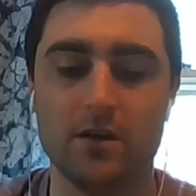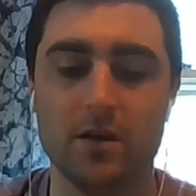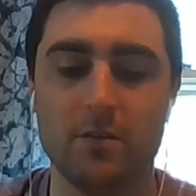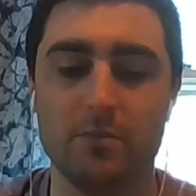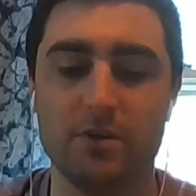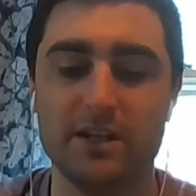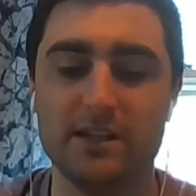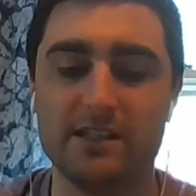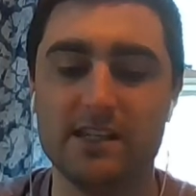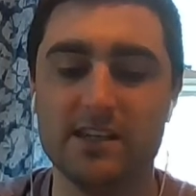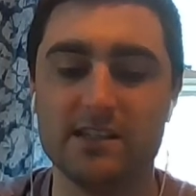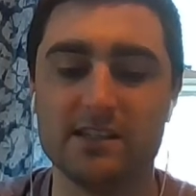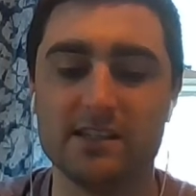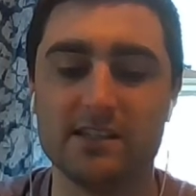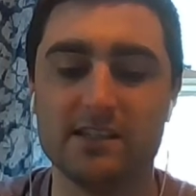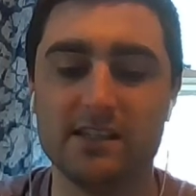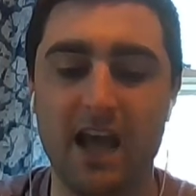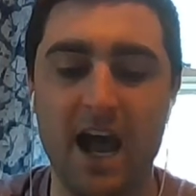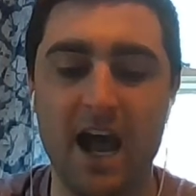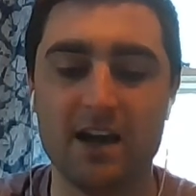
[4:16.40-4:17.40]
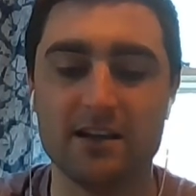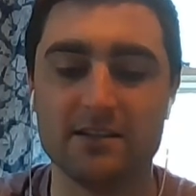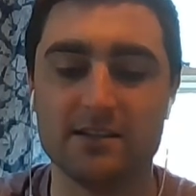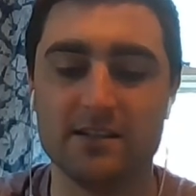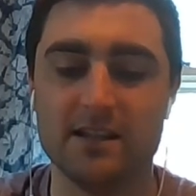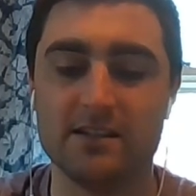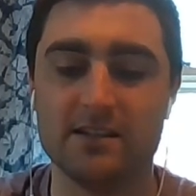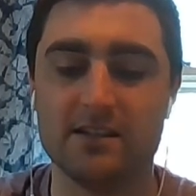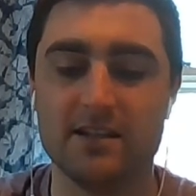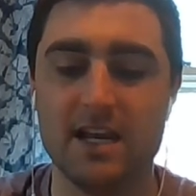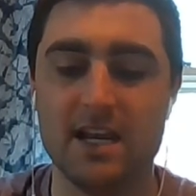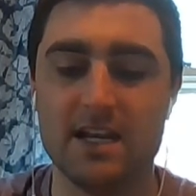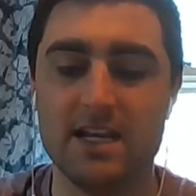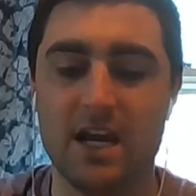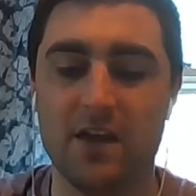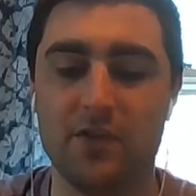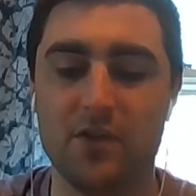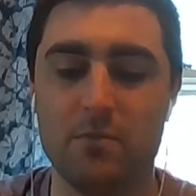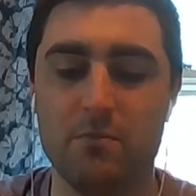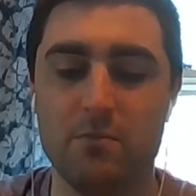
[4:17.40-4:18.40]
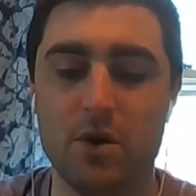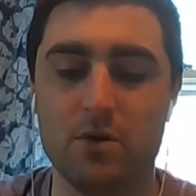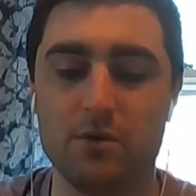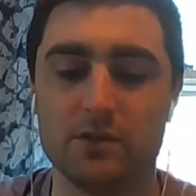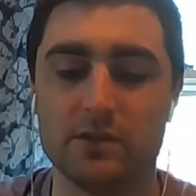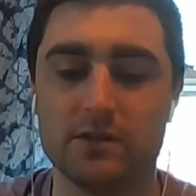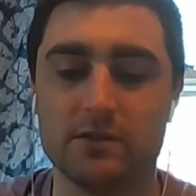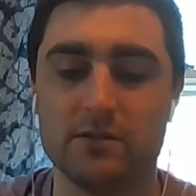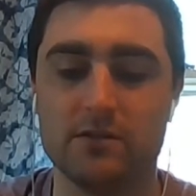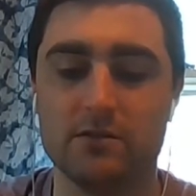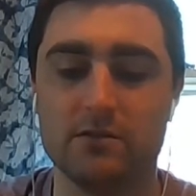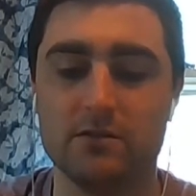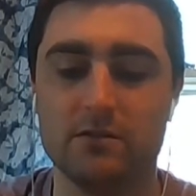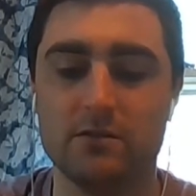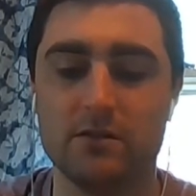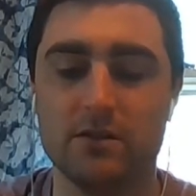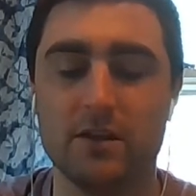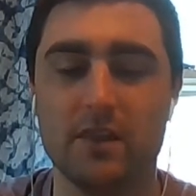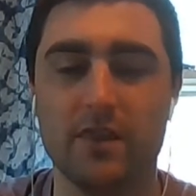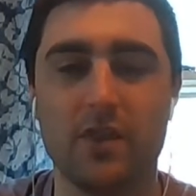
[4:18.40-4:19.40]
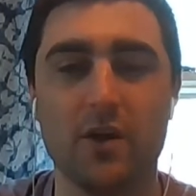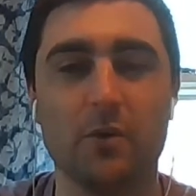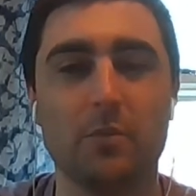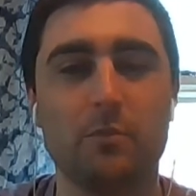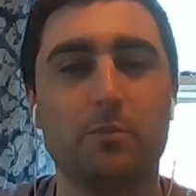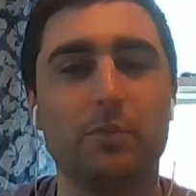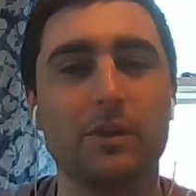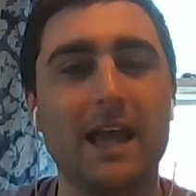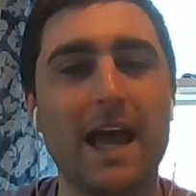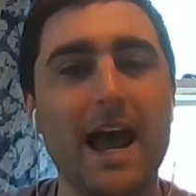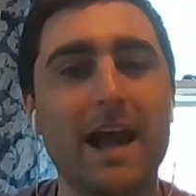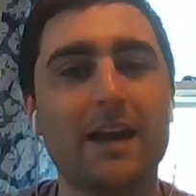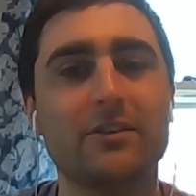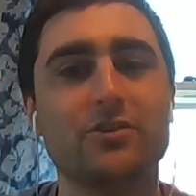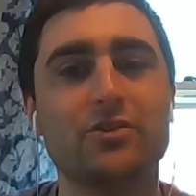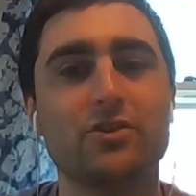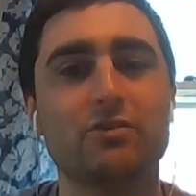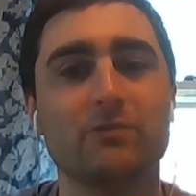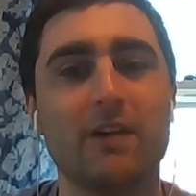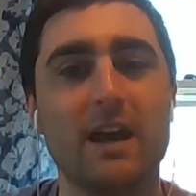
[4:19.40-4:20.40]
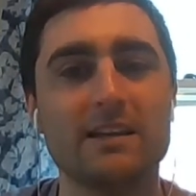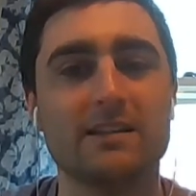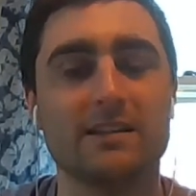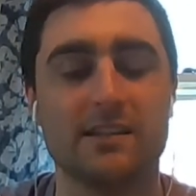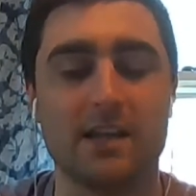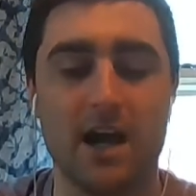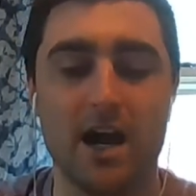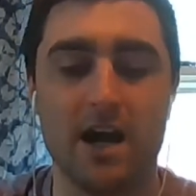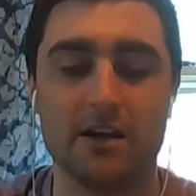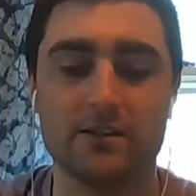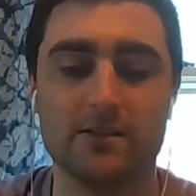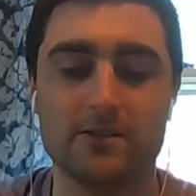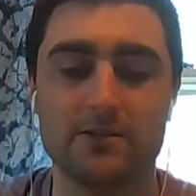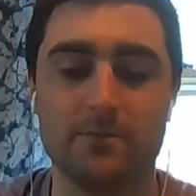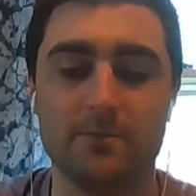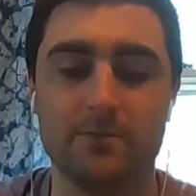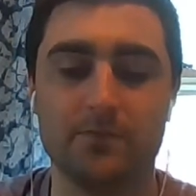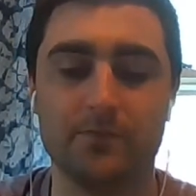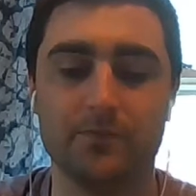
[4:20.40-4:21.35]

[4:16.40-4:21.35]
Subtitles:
But it's his socks that stand out the most. They're black dress socks.